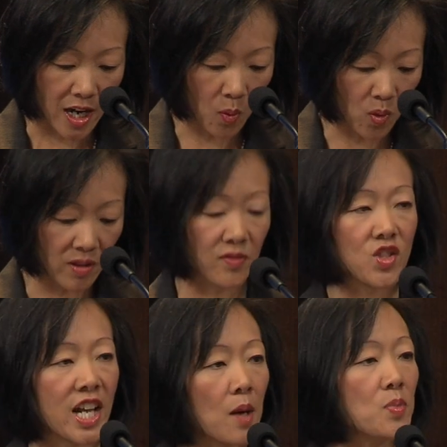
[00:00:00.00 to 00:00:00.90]
network
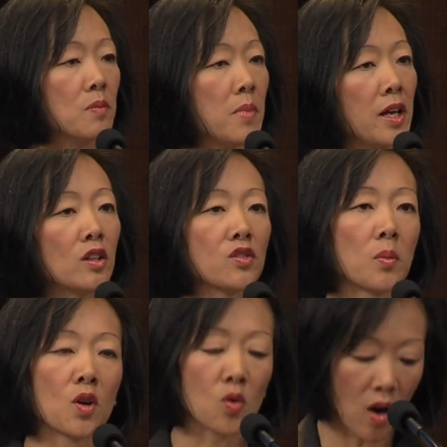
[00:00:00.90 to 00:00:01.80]
of champion mayors
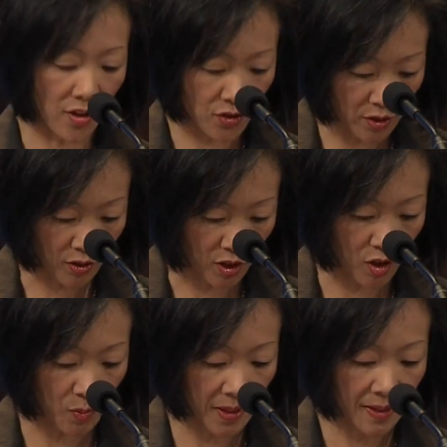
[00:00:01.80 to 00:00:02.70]
from across the
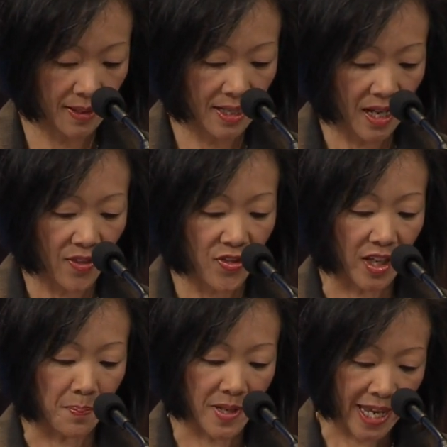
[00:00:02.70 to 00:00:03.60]
globe,
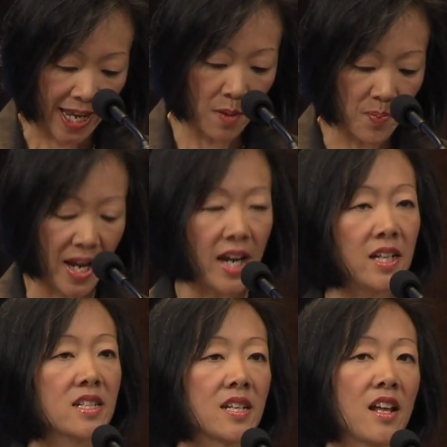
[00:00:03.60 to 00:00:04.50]
the
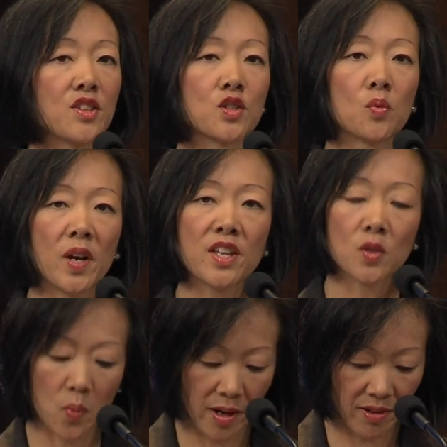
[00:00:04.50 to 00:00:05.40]
campaign intends to
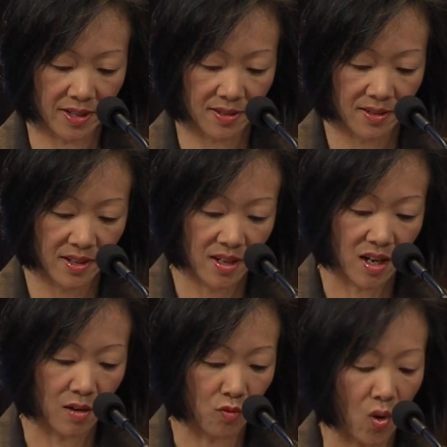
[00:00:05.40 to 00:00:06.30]
raise awareness
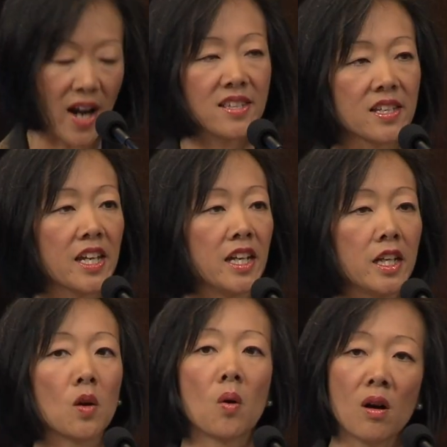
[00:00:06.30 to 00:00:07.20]
of rising
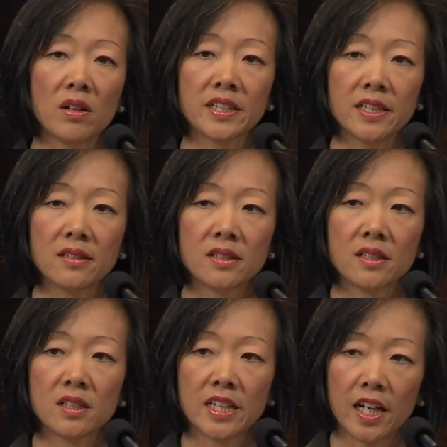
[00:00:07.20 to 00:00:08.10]
inequality
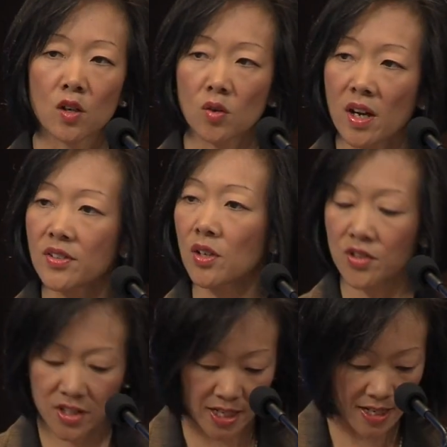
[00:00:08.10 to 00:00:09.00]
across
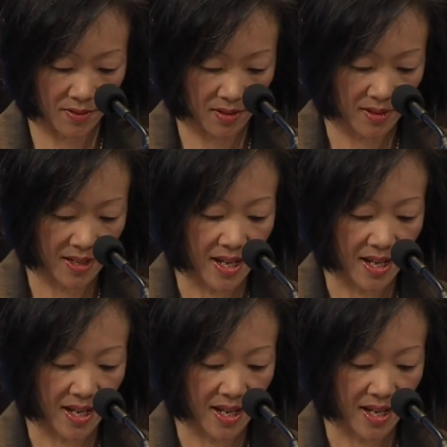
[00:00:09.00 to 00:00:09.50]
our cities